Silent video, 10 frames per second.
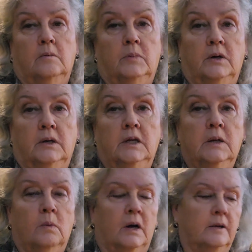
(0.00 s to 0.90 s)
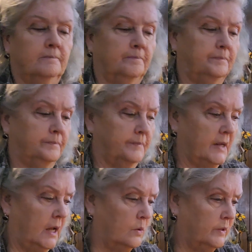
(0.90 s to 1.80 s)
But anyway,
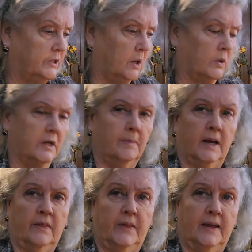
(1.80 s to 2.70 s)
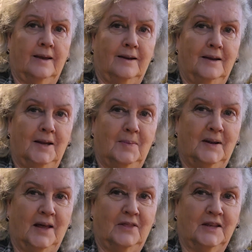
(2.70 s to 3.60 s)
I quit talking about that.
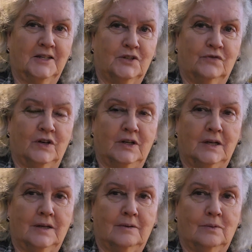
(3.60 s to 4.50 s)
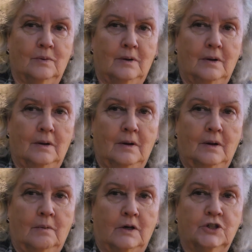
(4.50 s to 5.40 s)
But I think it's funny
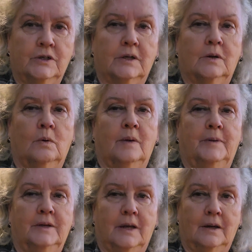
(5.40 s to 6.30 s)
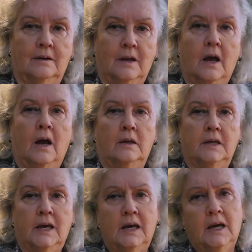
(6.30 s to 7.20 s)
watching it go up and down.
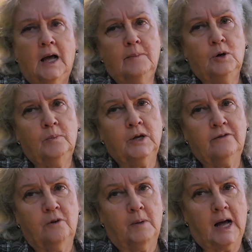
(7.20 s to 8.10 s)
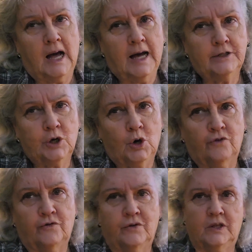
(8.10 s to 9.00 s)
Yeah, I'm going to give them a high
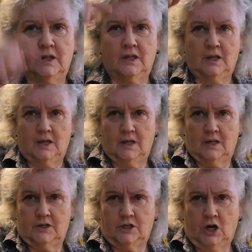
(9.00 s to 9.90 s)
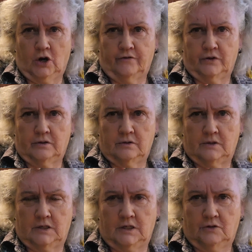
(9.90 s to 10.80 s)
tariff. And
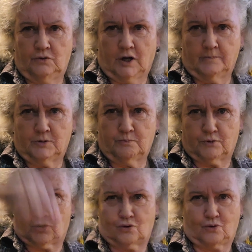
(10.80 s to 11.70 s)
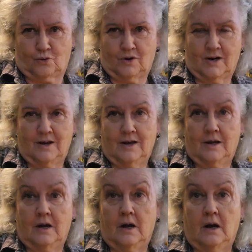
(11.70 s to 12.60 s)
it drops.
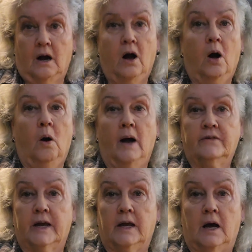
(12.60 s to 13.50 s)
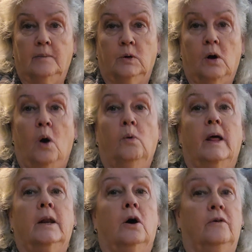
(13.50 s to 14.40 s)
Oh, I'm going to hold
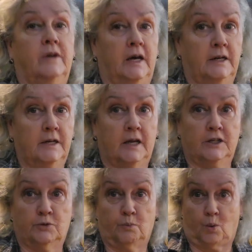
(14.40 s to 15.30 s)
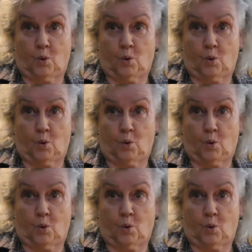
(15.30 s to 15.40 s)
that off 90 days.